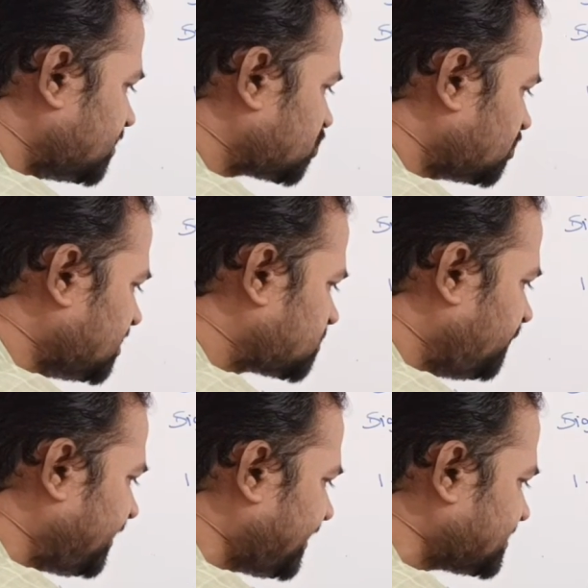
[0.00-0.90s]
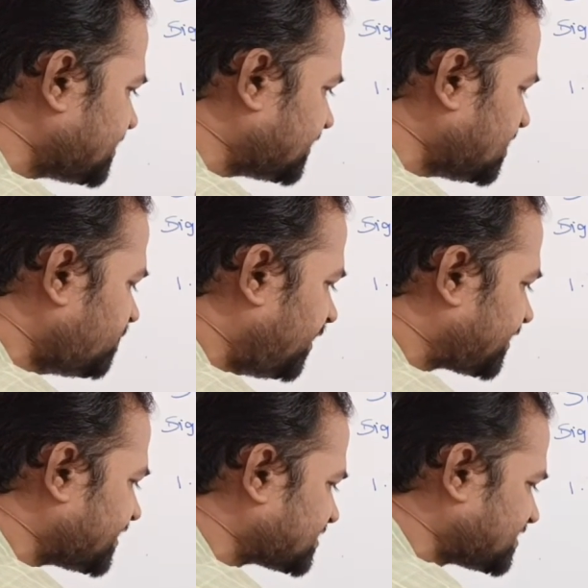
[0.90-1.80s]
So this bit is nothing
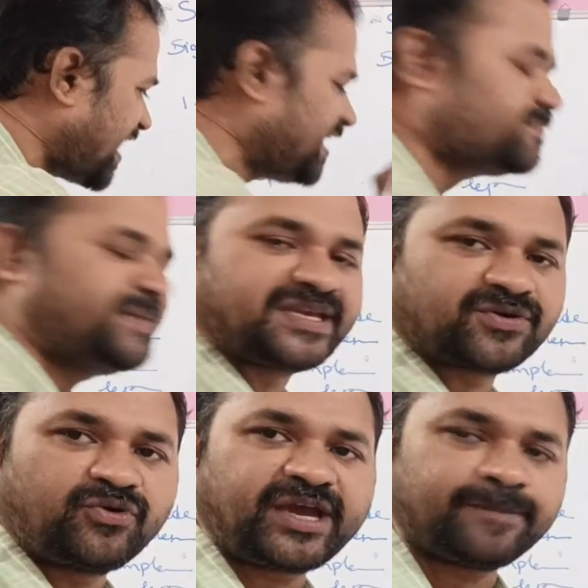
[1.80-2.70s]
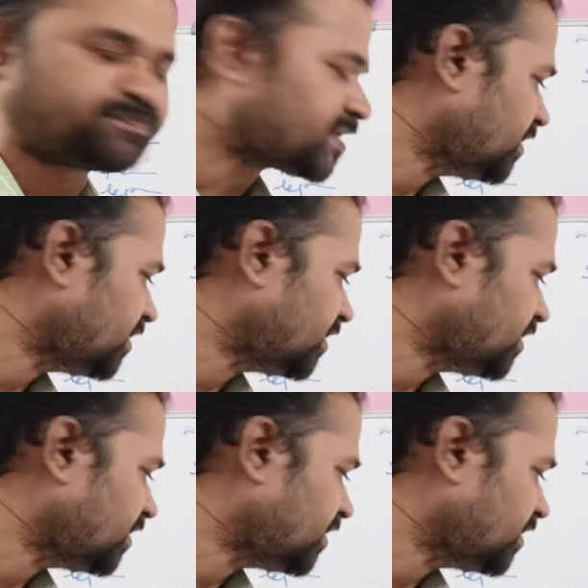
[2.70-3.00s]
but sign bit. Okay.